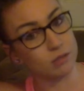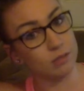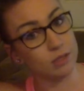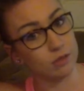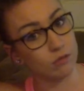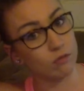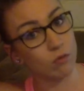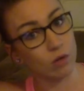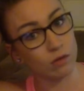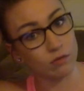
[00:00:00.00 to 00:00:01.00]
to be in
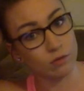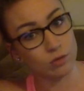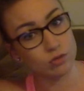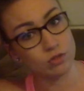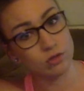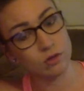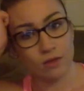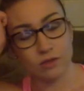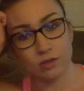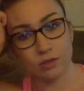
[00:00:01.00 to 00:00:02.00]
for the photo shoot.
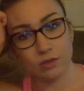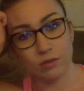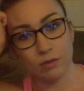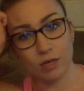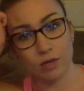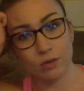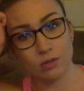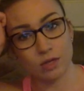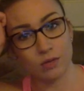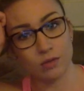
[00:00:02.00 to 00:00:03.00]
Consulting with my coach,
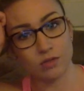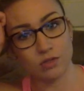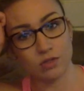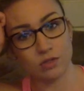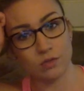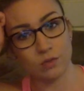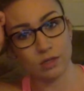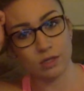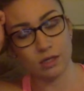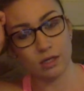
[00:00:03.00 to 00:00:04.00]
I was just
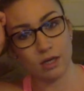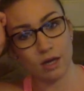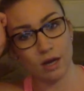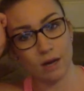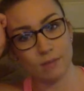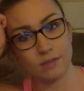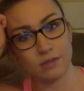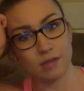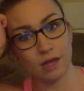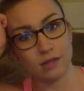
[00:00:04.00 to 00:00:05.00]
really
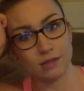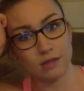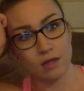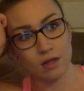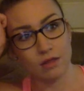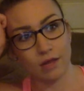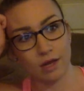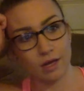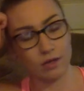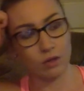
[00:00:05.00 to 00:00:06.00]
upset that
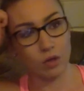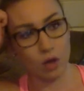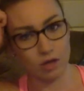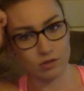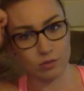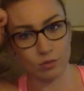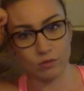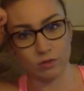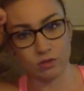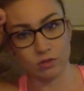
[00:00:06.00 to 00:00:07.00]
I had lost the
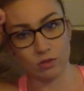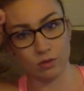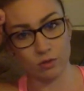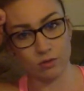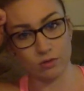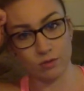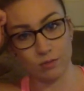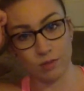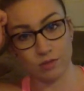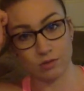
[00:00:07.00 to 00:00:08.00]
motivation to go to the gym
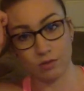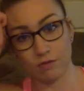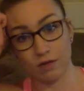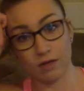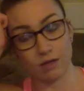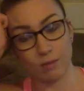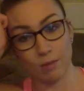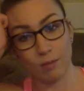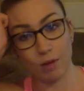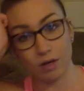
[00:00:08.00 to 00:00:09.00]
based on the fact that my
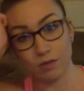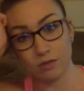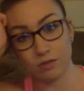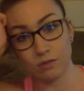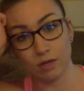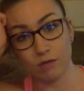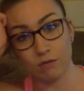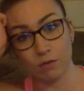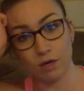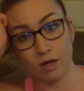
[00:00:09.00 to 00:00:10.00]
body wasn't ready
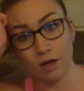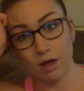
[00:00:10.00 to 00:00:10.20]
for it,